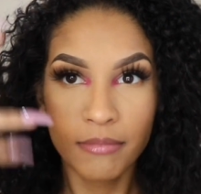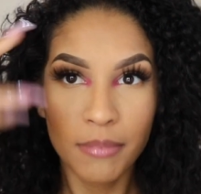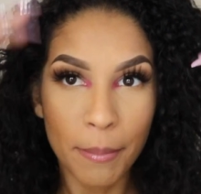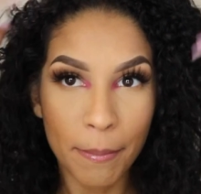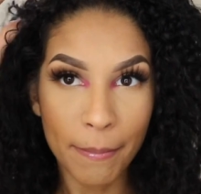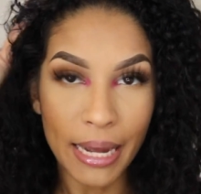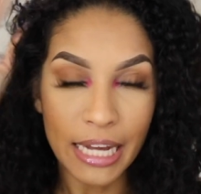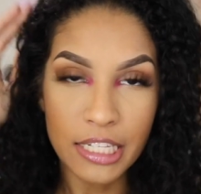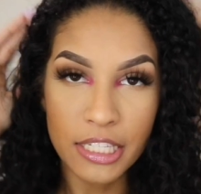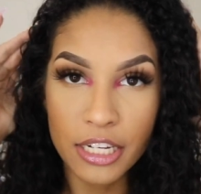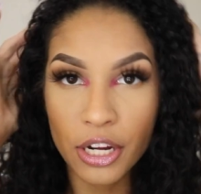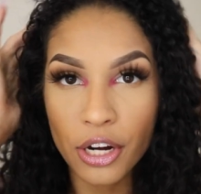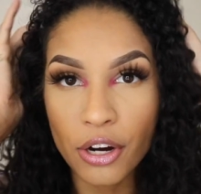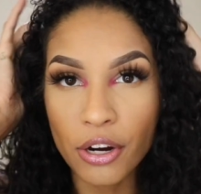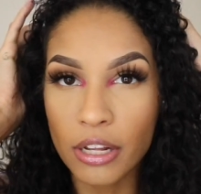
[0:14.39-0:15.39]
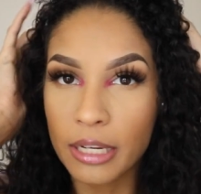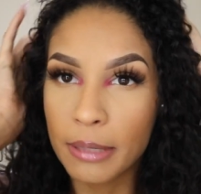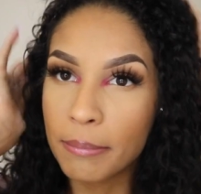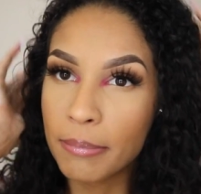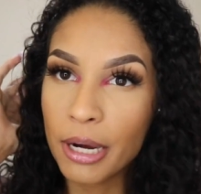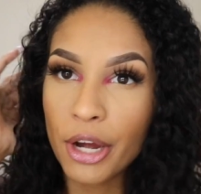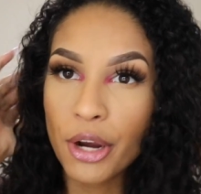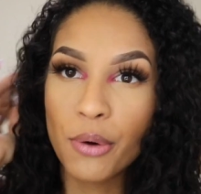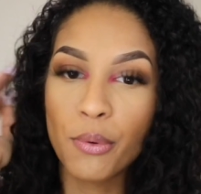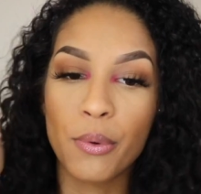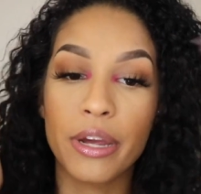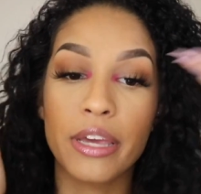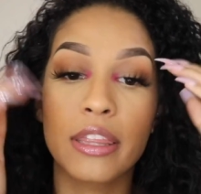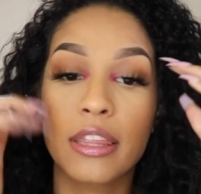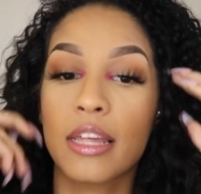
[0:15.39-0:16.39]
messy curly bun
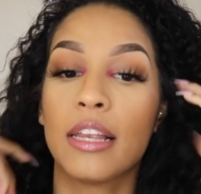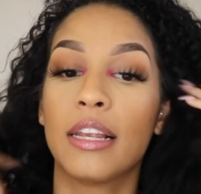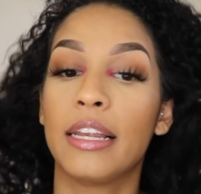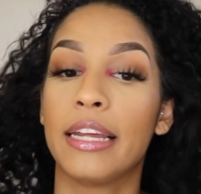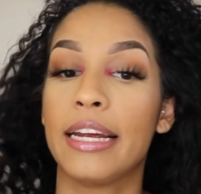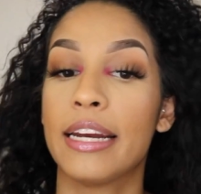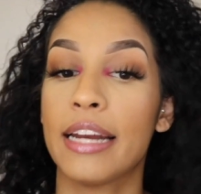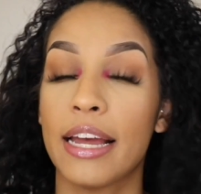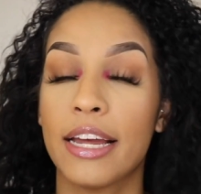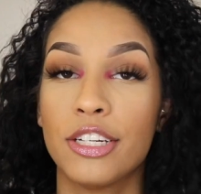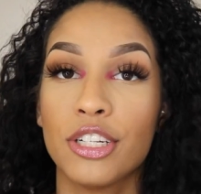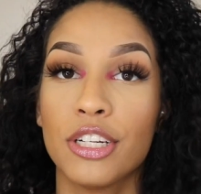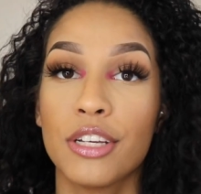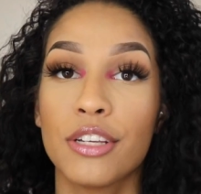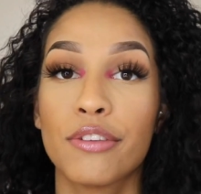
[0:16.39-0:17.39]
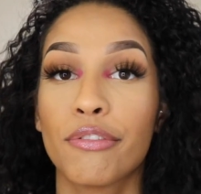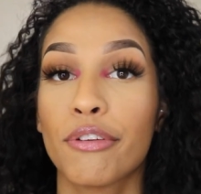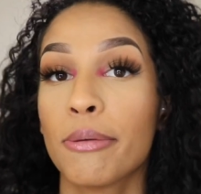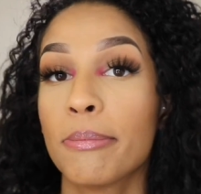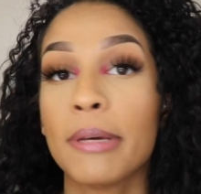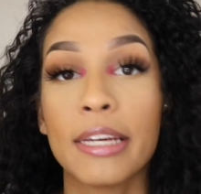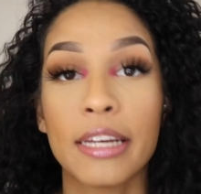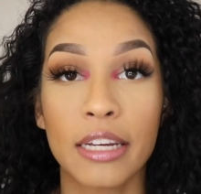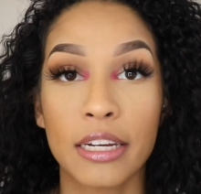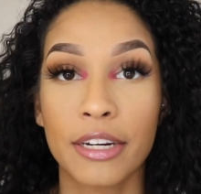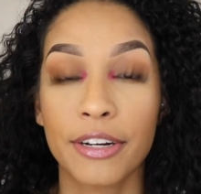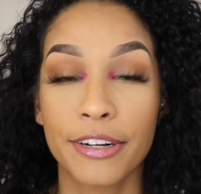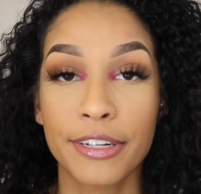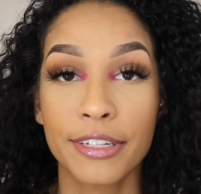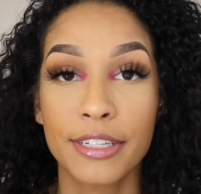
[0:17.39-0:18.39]
with laid edges for
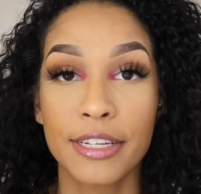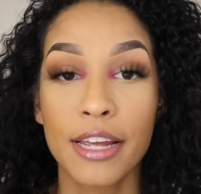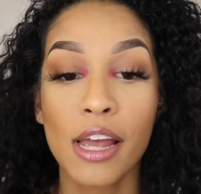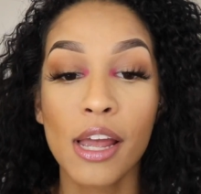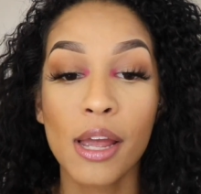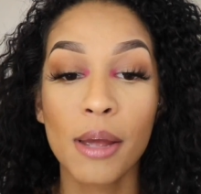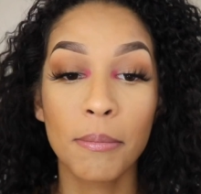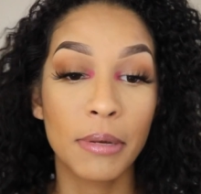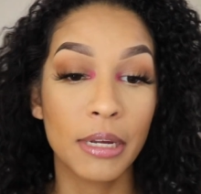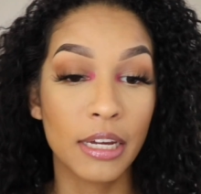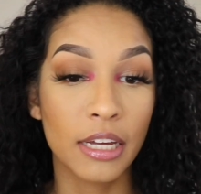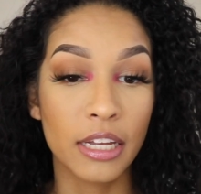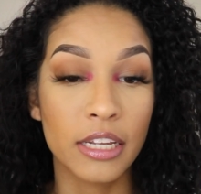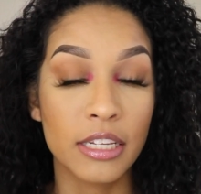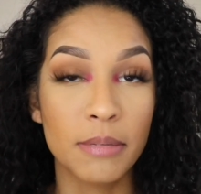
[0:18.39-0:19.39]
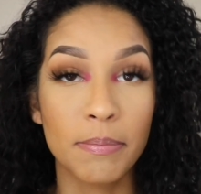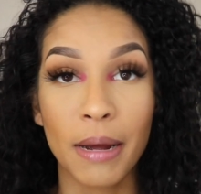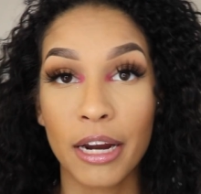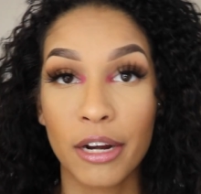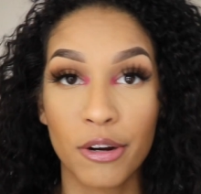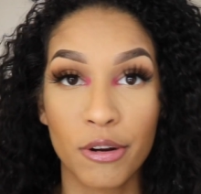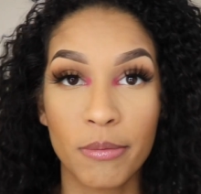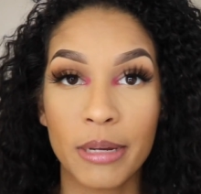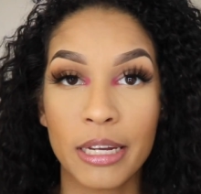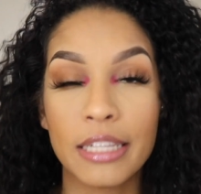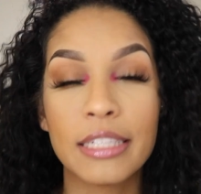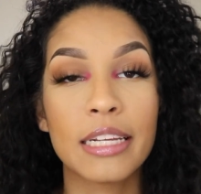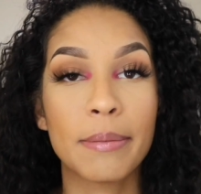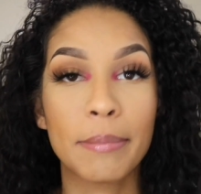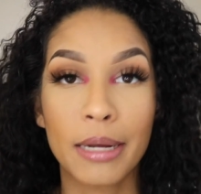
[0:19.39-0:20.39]
beginners, because by no
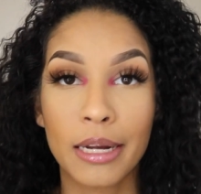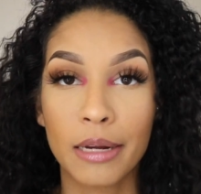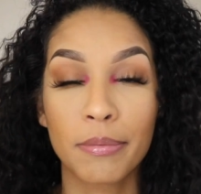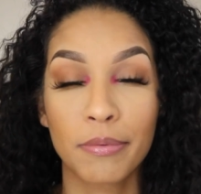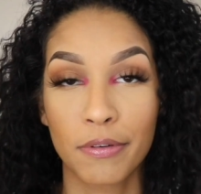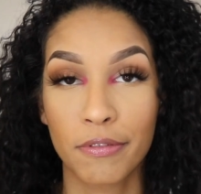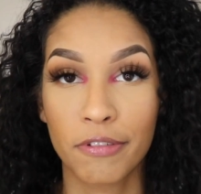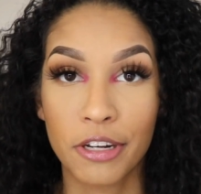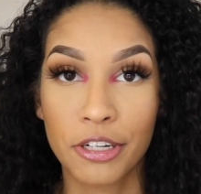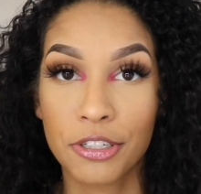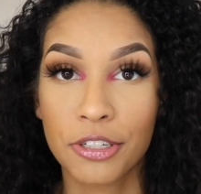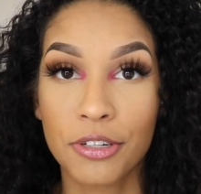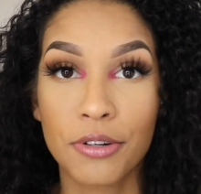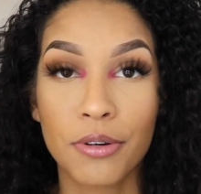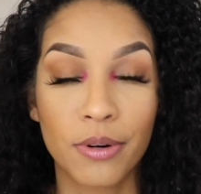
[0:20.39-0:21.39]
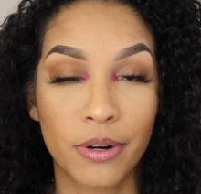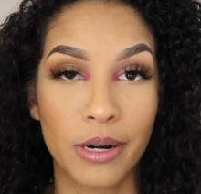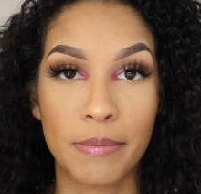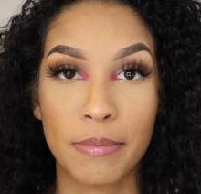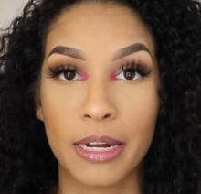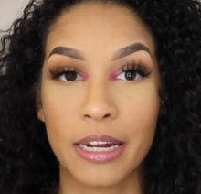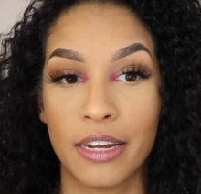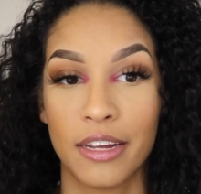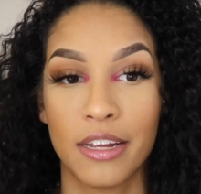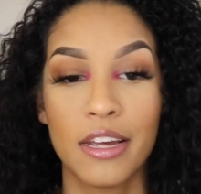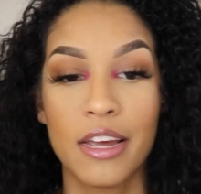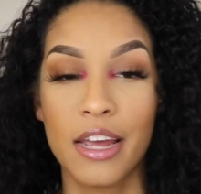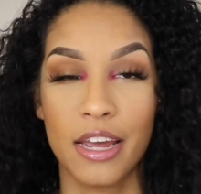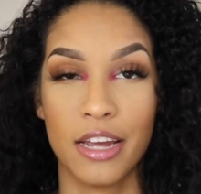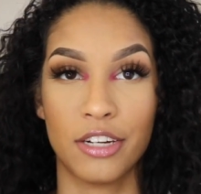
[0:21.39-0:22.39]
means am I a professional or am I
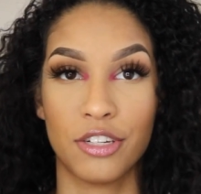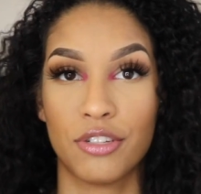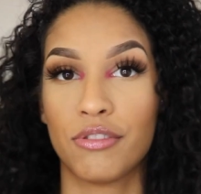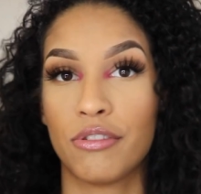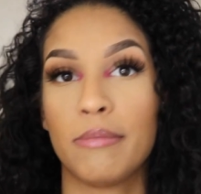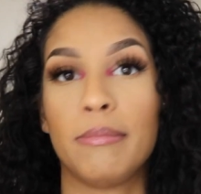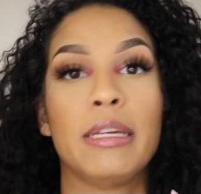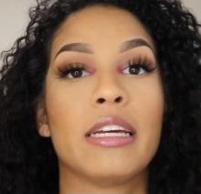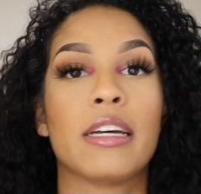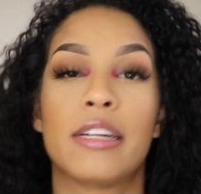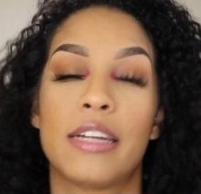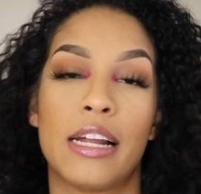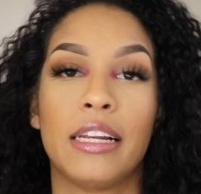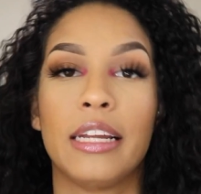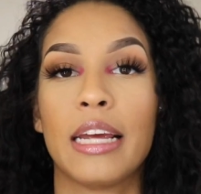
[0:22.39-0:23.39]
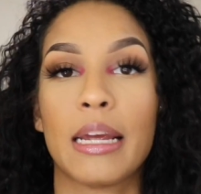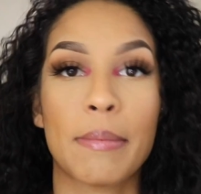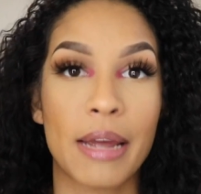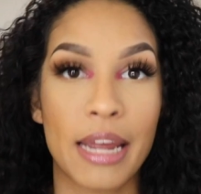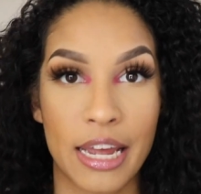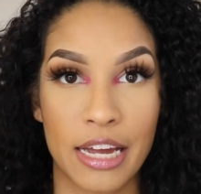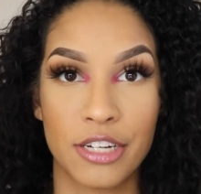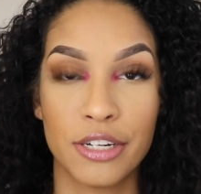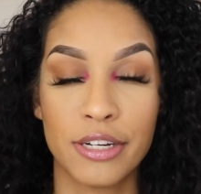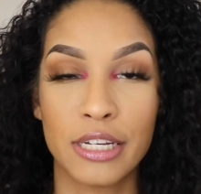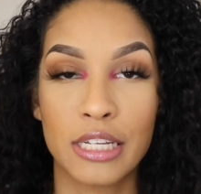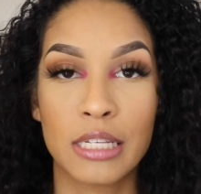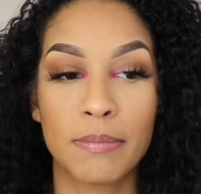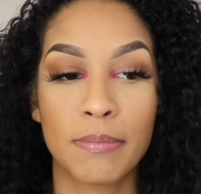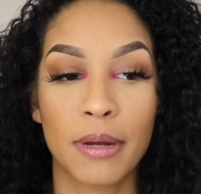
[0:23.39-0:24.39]
extremely good at laying my
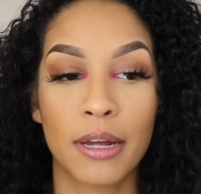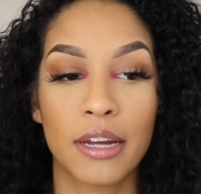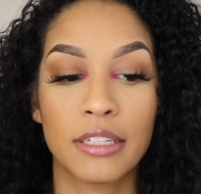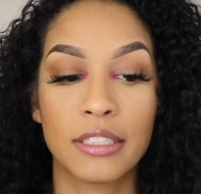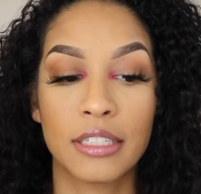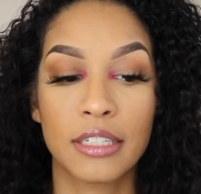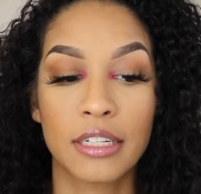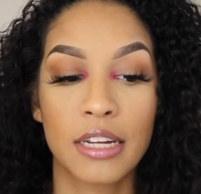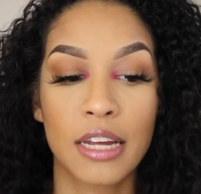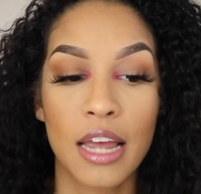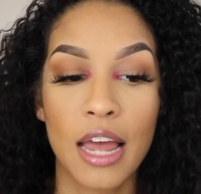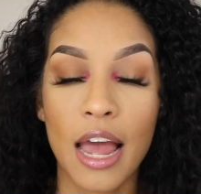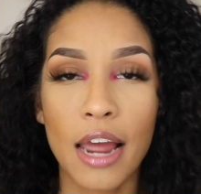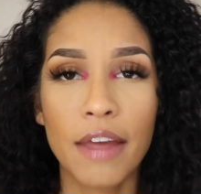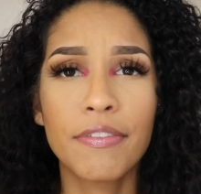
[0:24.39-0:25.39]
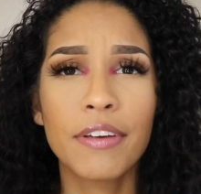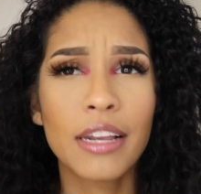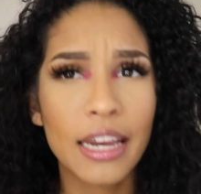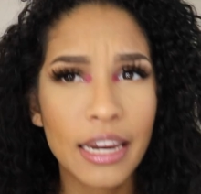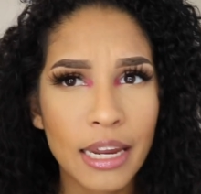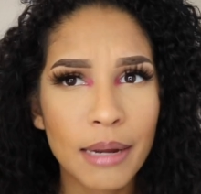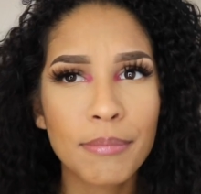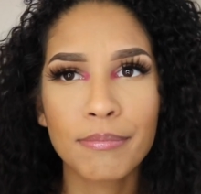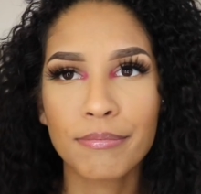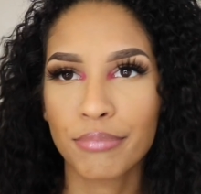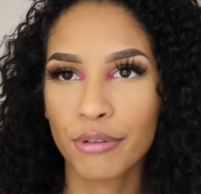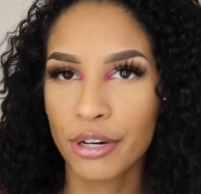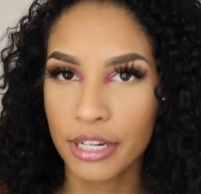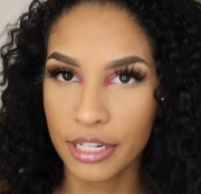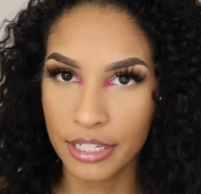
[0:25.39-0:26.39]
edges, but I feel like I'm
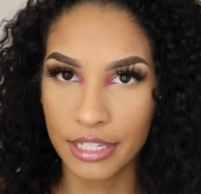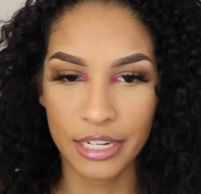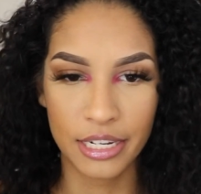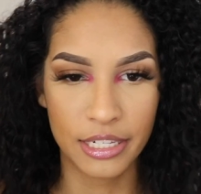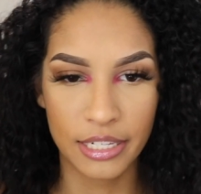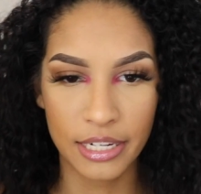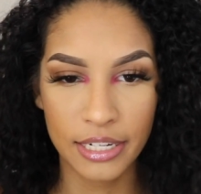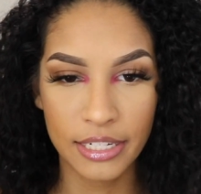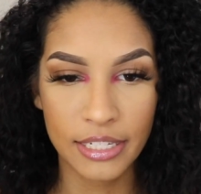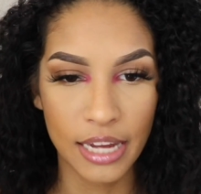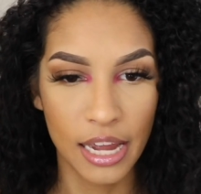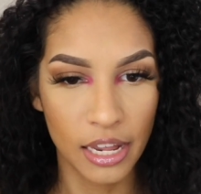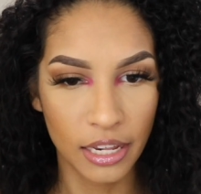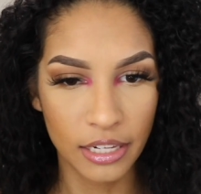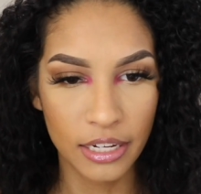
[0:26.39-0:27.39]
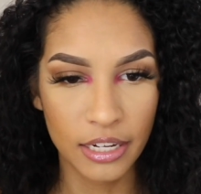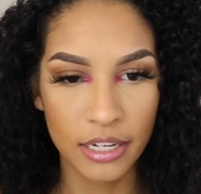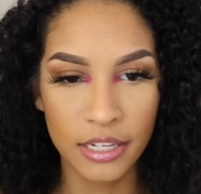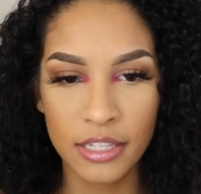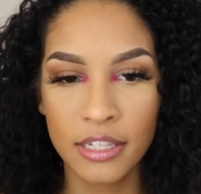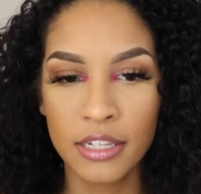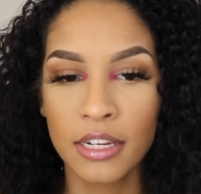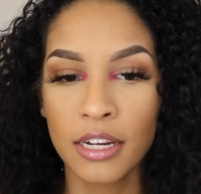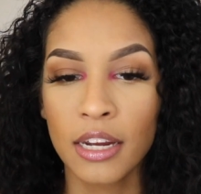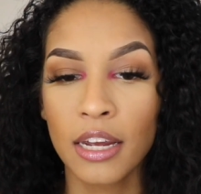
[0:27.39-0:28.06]
pretty decent at least.